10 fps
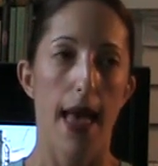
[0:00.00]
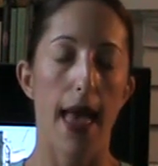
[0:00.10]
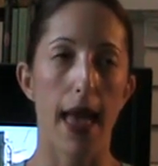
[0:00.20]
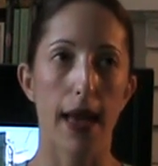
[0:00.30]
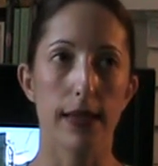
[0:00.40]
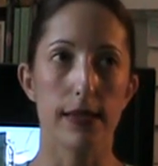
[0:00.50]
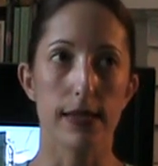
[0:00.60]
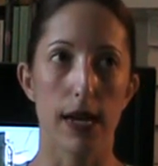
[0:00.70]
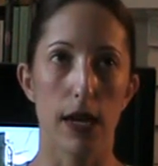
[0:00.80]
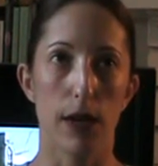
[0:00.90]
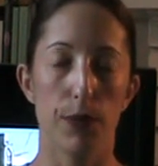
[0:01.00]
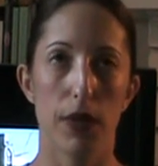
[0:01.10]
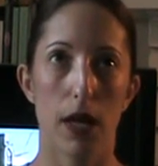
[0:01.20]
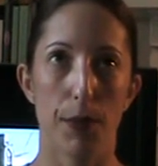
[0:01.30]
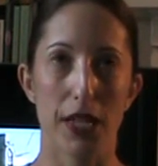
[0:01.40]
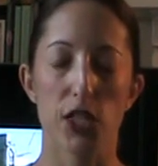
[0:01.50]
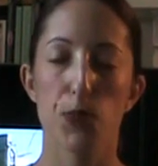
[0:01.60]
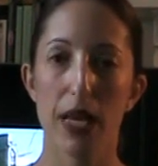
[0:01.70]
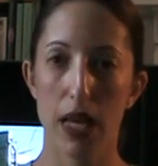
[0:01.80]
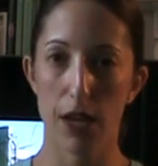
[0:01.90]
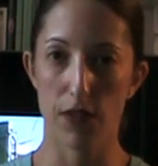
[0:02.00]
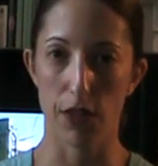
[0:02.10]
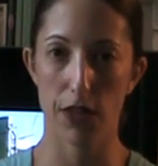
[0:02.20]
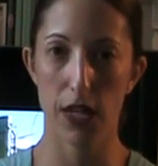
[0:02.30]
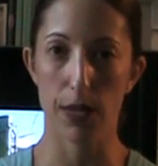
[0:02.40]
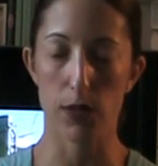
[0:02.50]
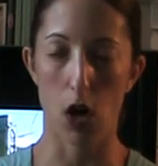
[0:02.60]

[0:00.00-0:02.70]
And and speaking of the themes,